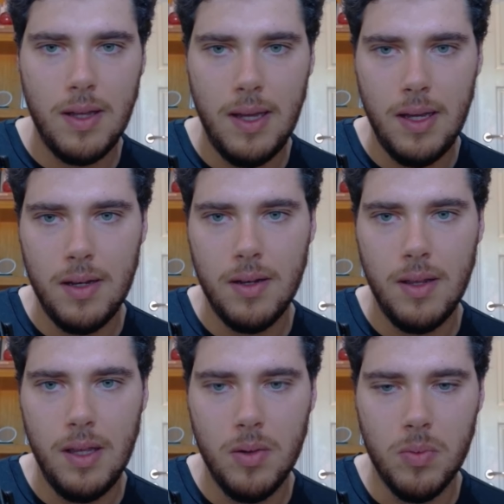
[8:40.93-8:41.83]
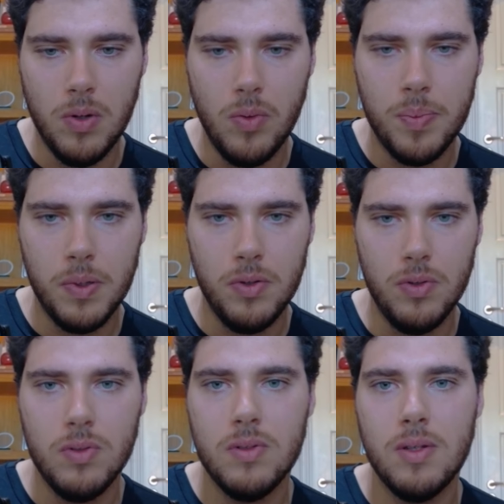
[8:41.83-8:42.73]
and it will
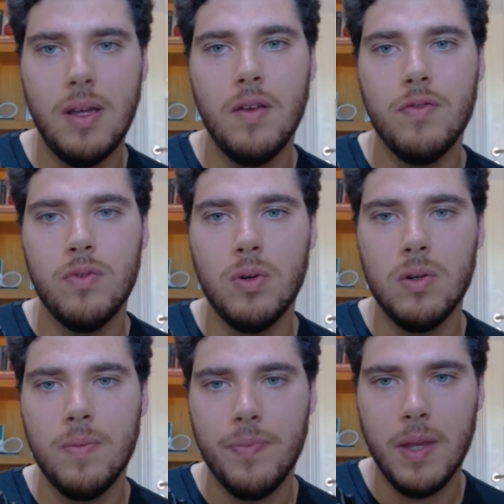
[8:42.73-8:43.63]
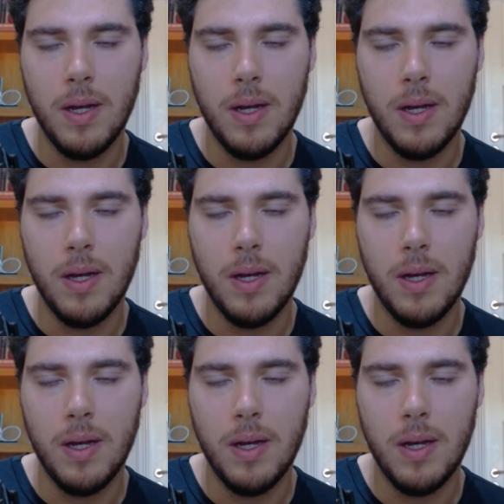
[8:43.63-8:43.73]
produce a full